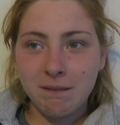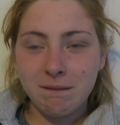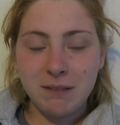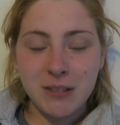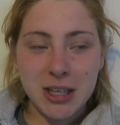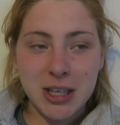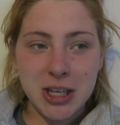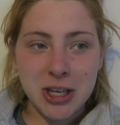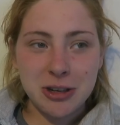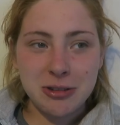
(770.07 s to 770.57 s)

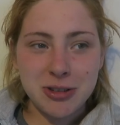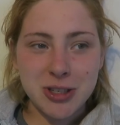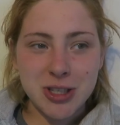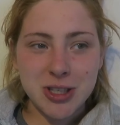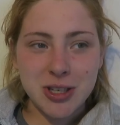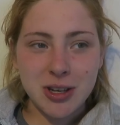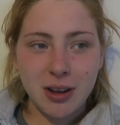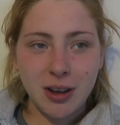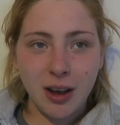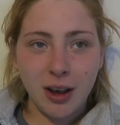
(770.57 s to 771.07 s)

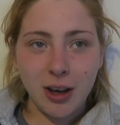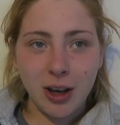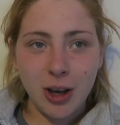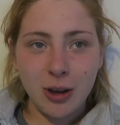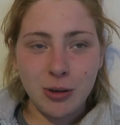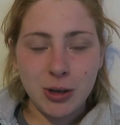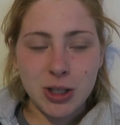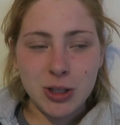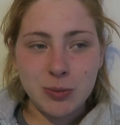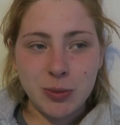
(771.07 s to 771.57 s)
videos are
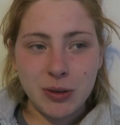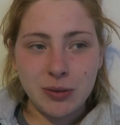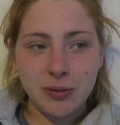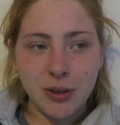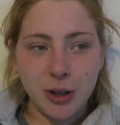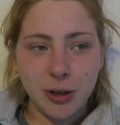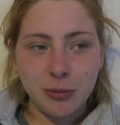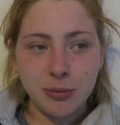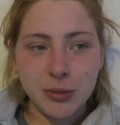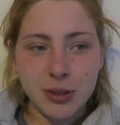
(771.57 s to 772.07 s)
going to be
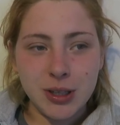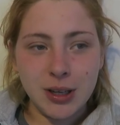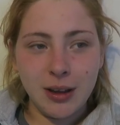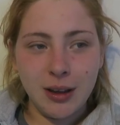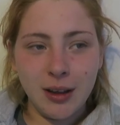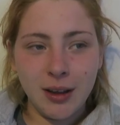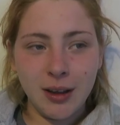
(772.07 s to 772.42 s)
filmed?